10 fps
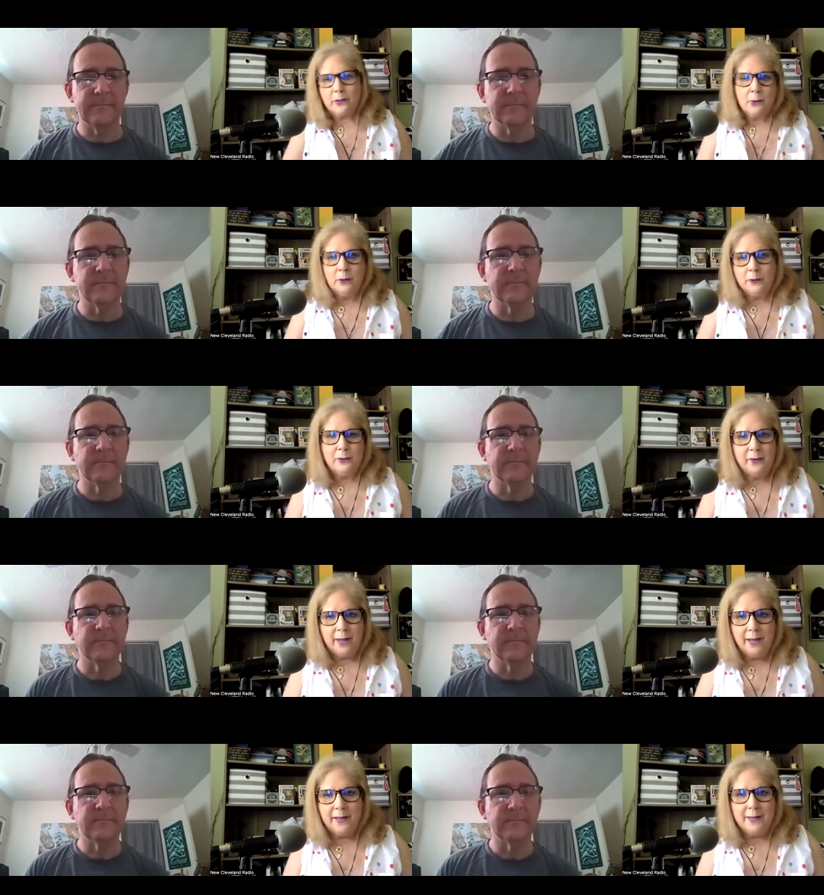Speaker 1: scroll to
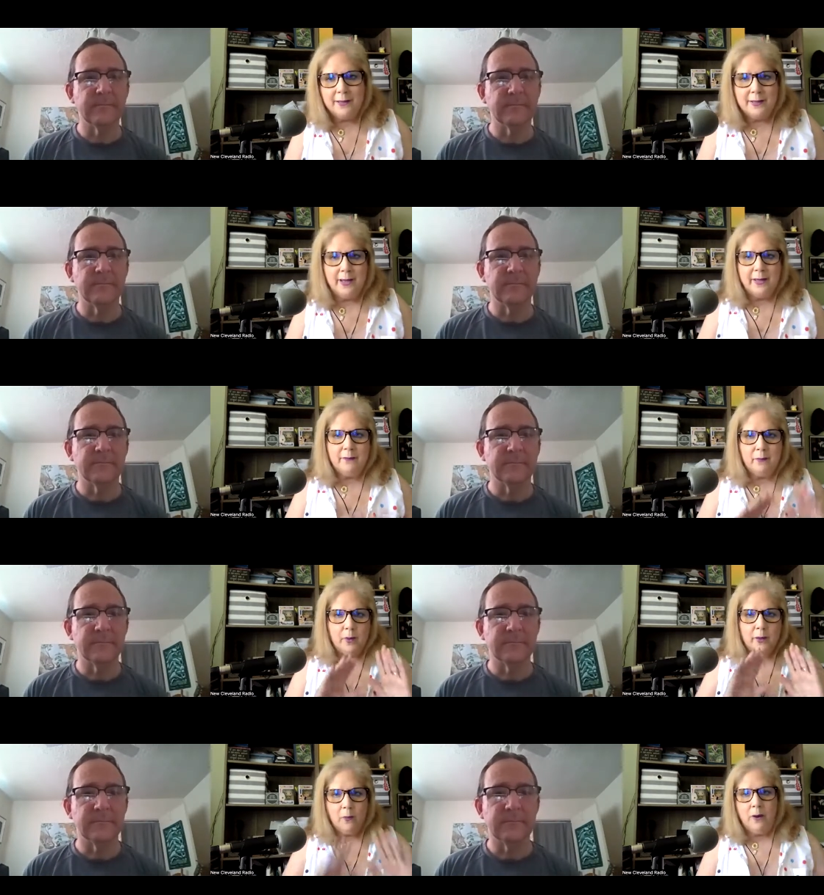the end and not even
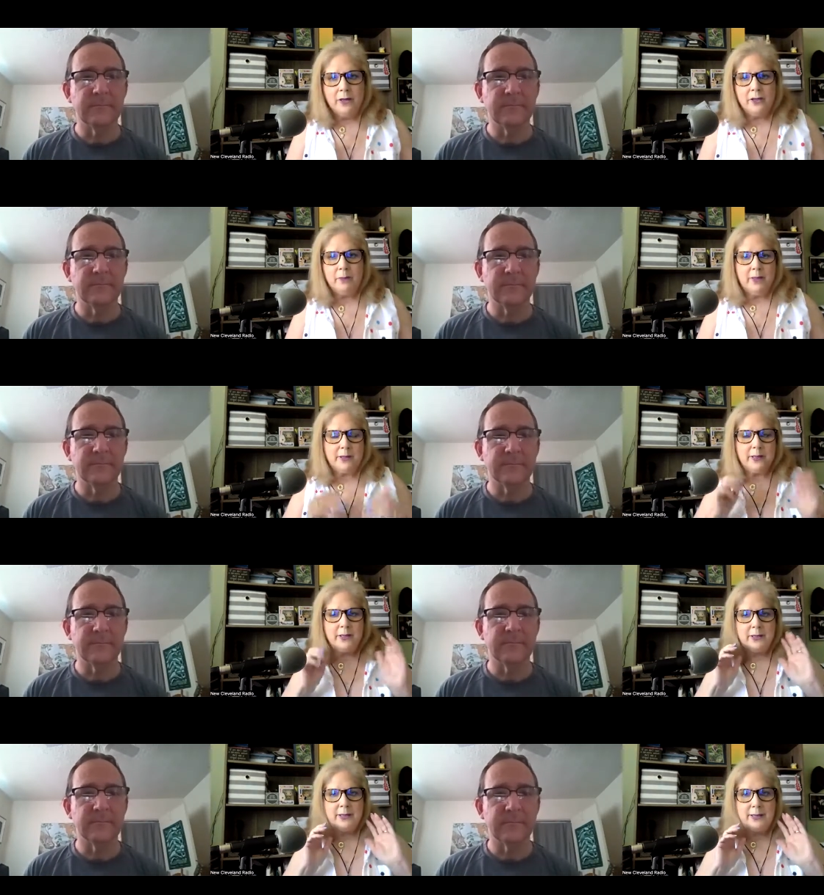want to watch it because I
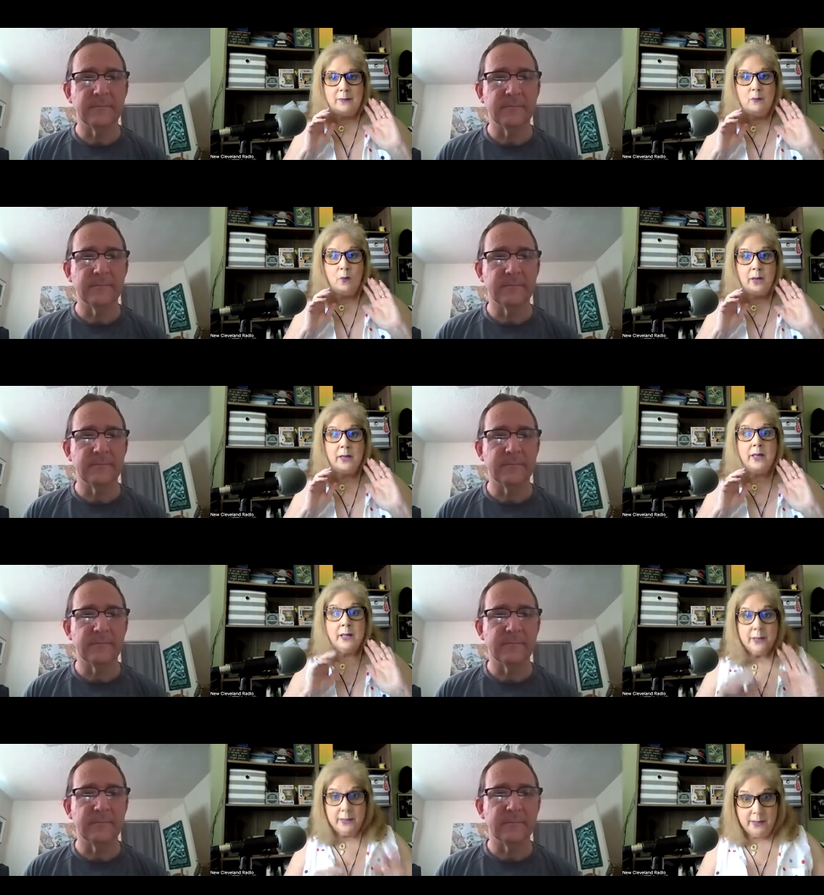just didn't want to
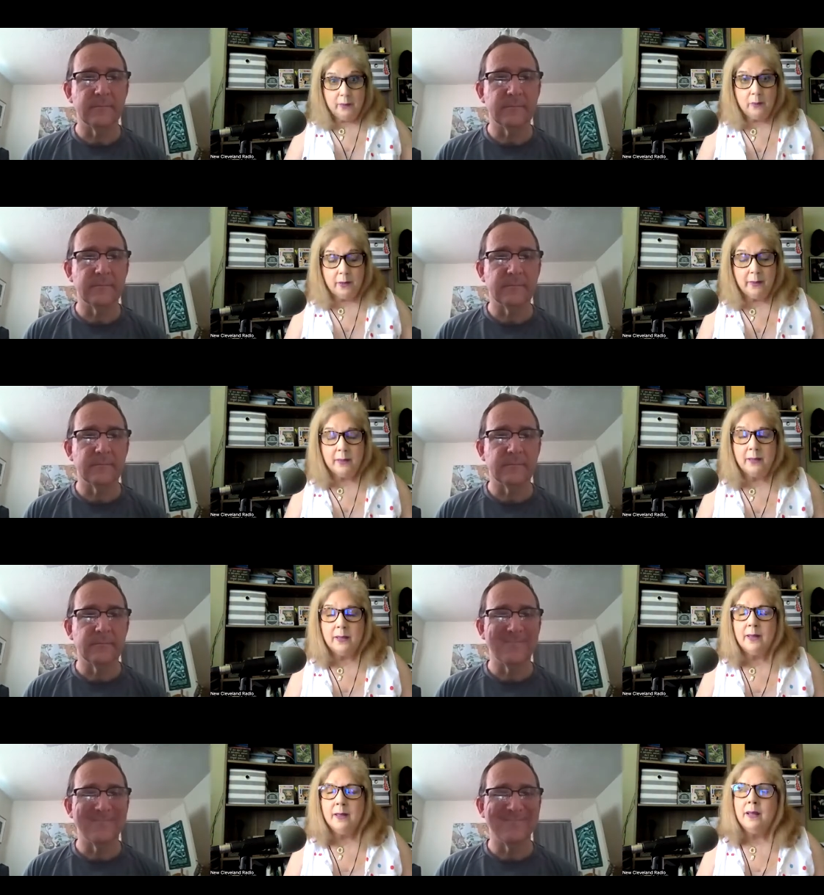deal with it.
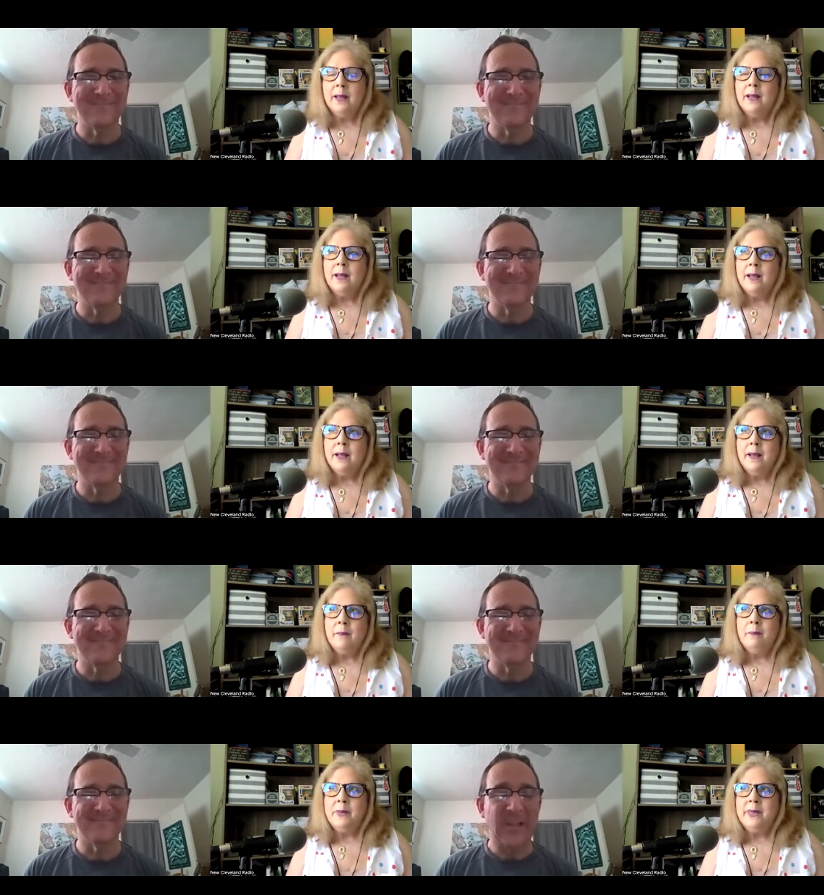
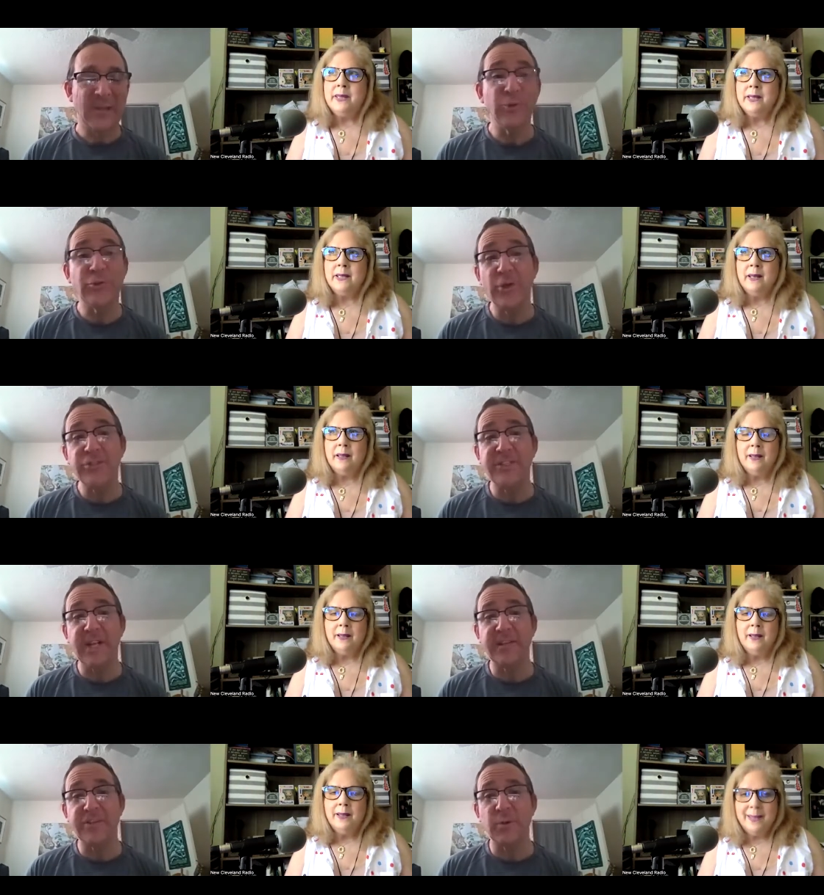
Speaker 2: But you then, chose to take
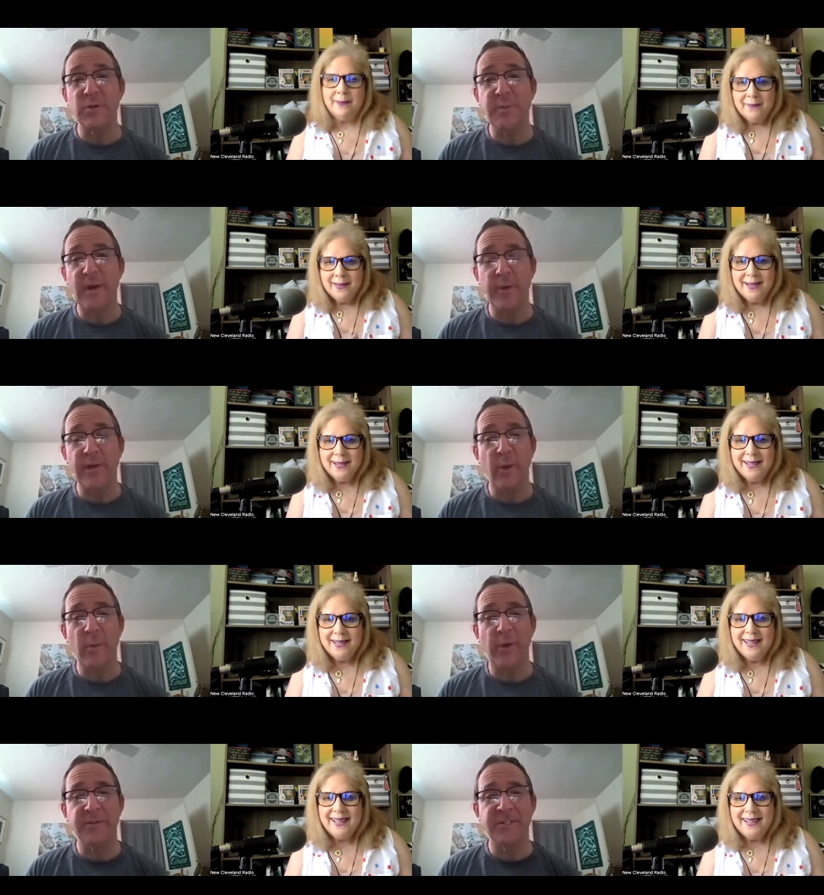this course, yeah. By the way, no
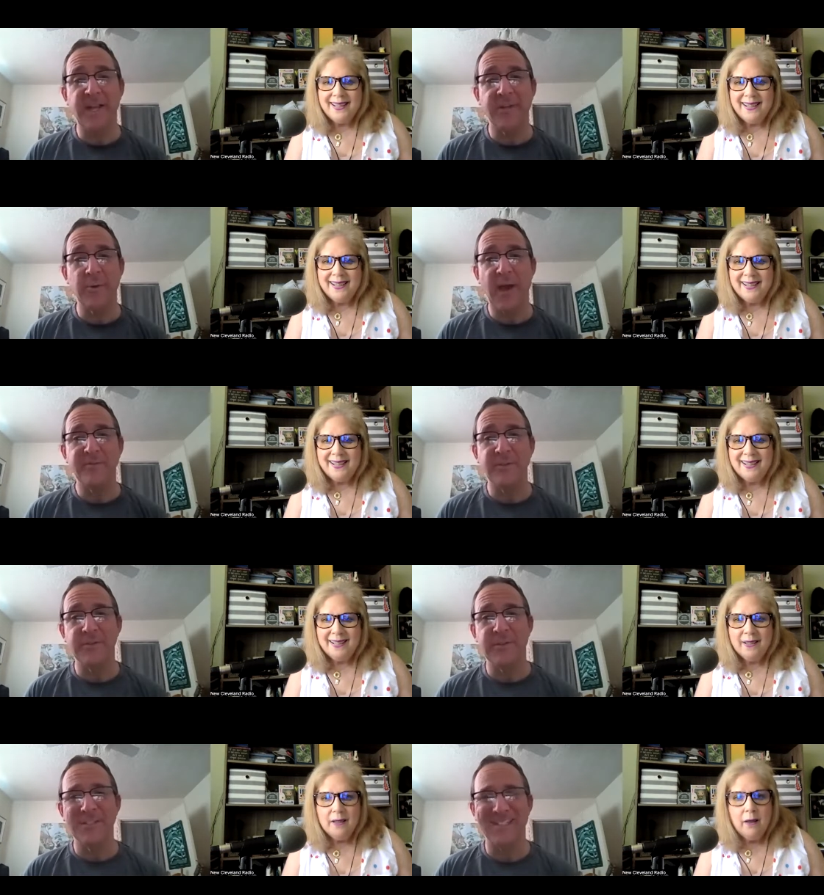one said you have to do
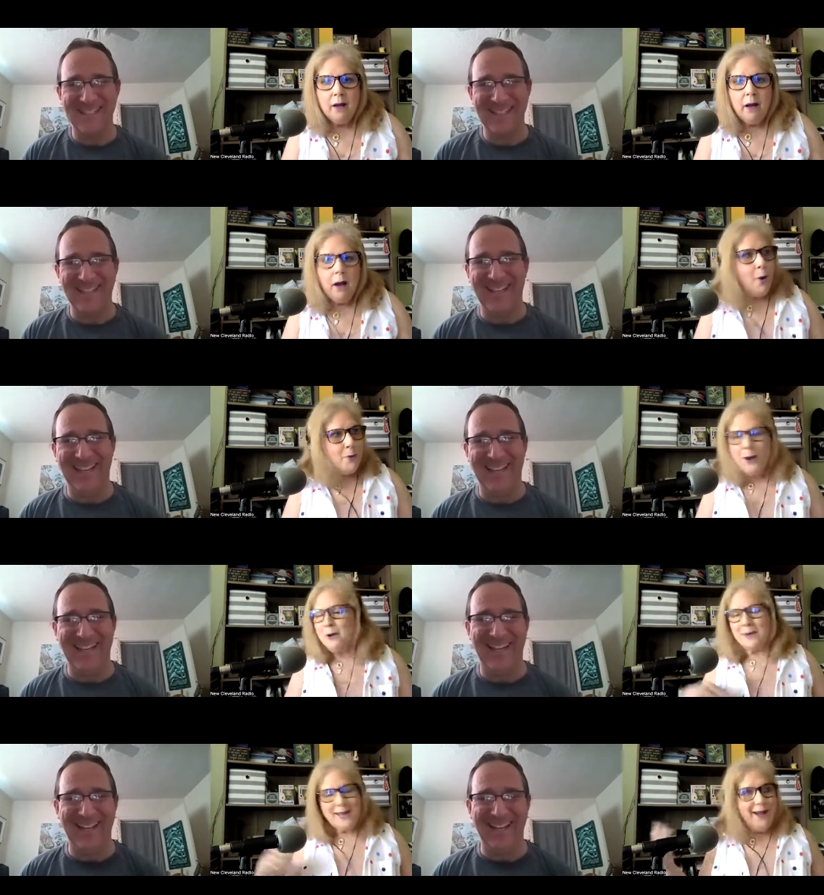this.
Speaker 1: Oh
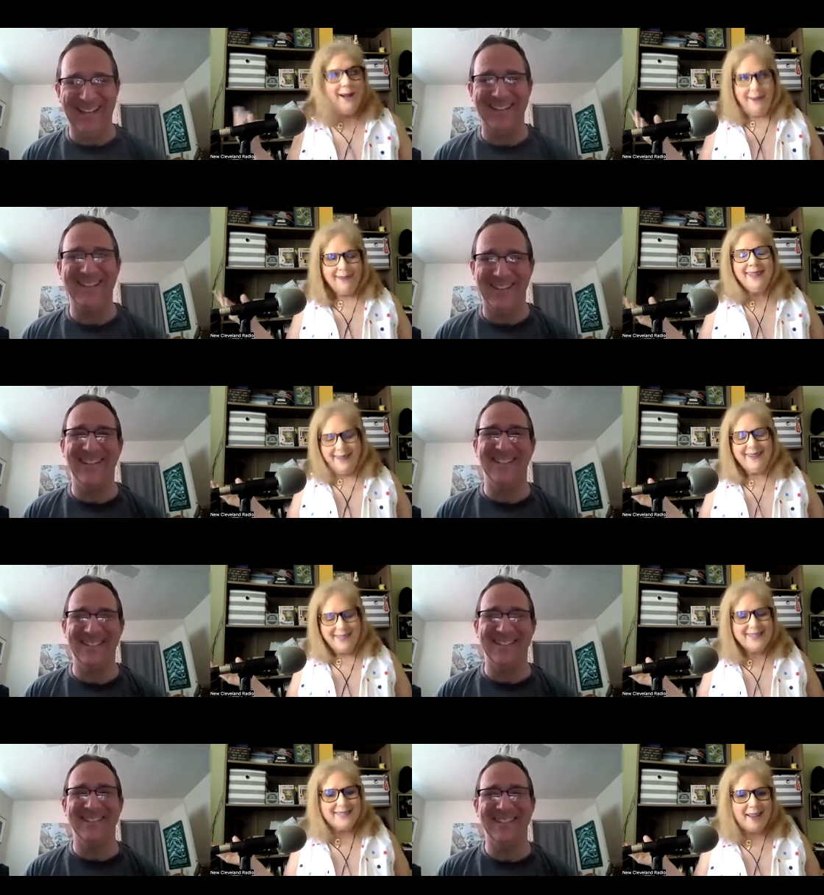no. Yeah. Yeah,
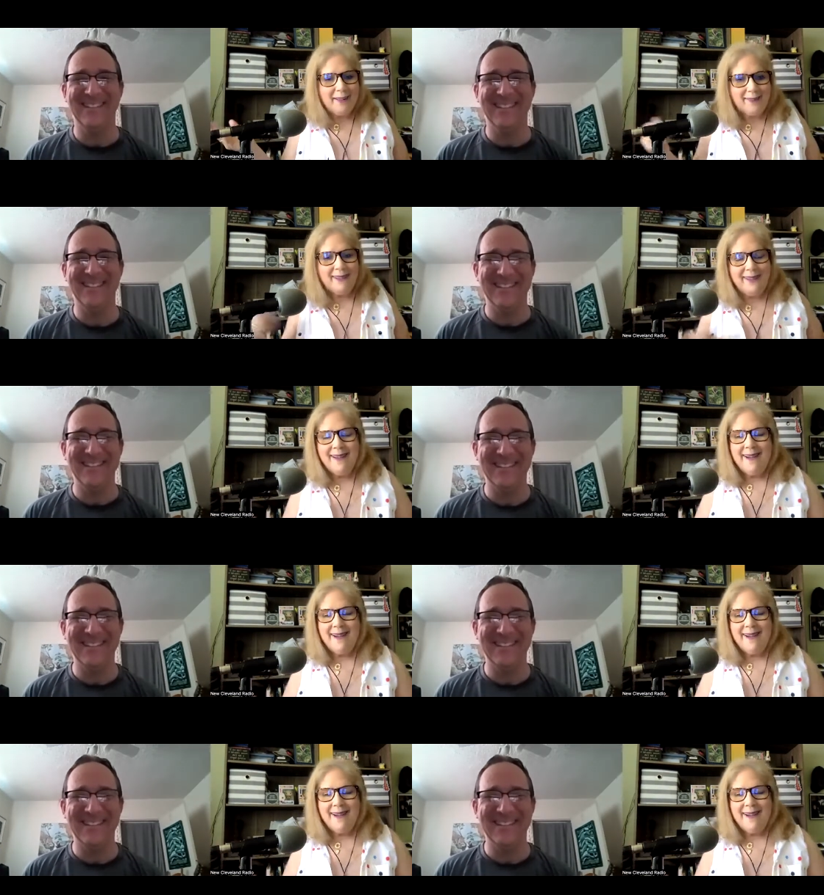exactly.